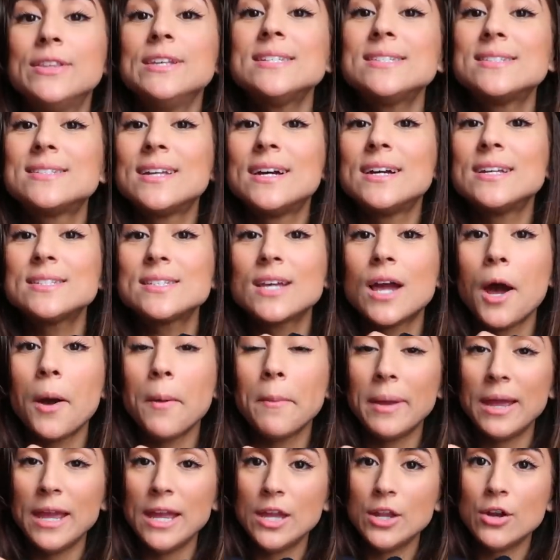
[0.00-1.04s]
This does come
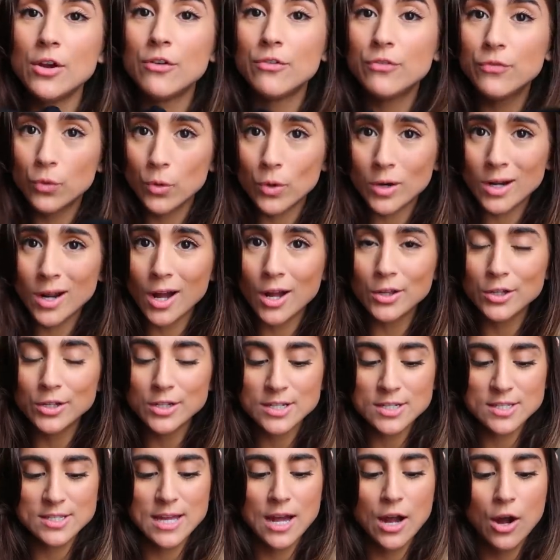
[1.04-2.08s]
in four
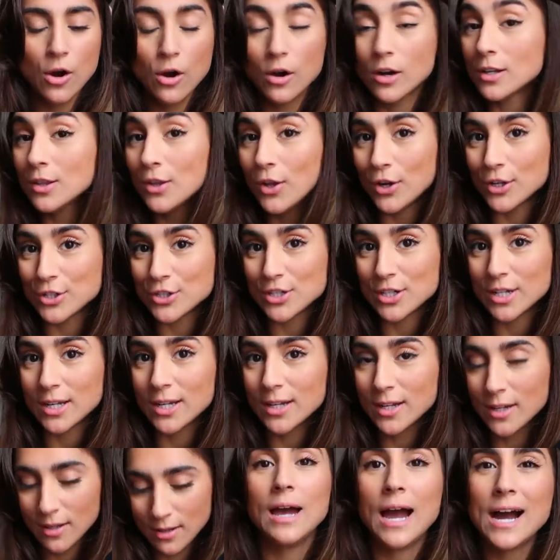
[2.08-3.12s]
colors that are
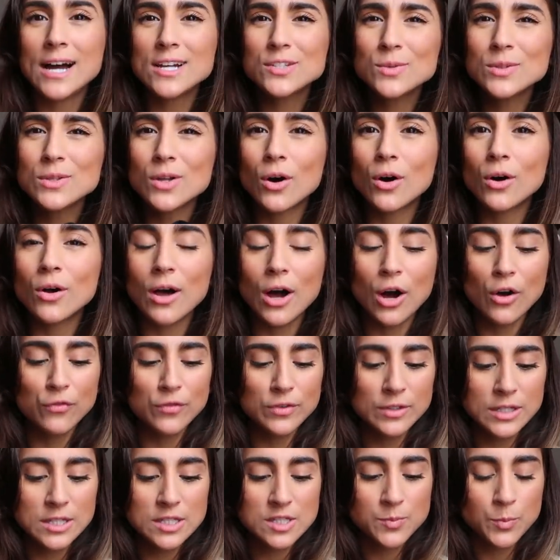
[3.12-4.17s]
launching. As with all
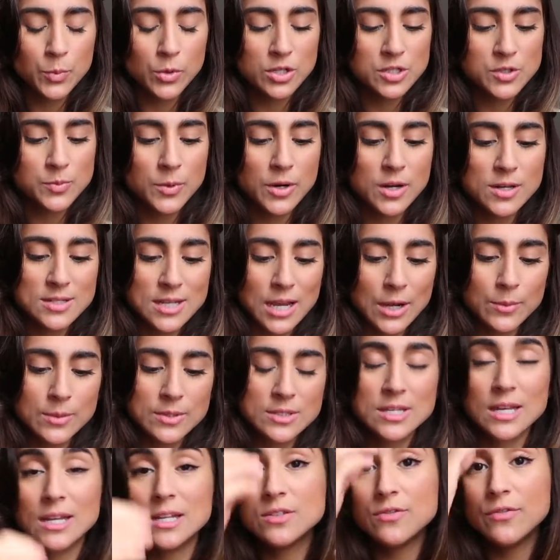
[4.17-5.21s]
Lead sports bras, I
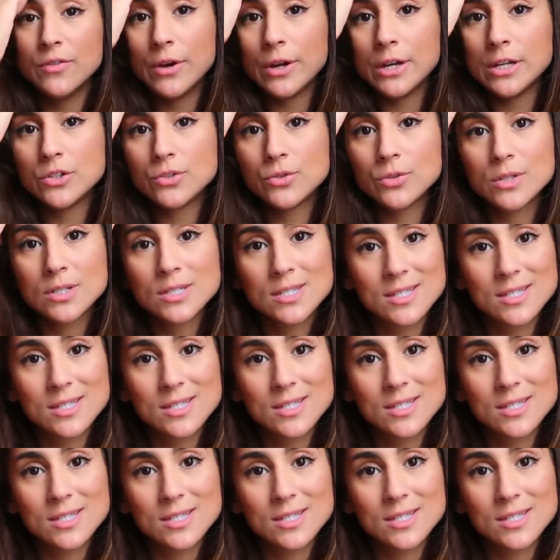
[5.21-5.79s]
would say it's very true to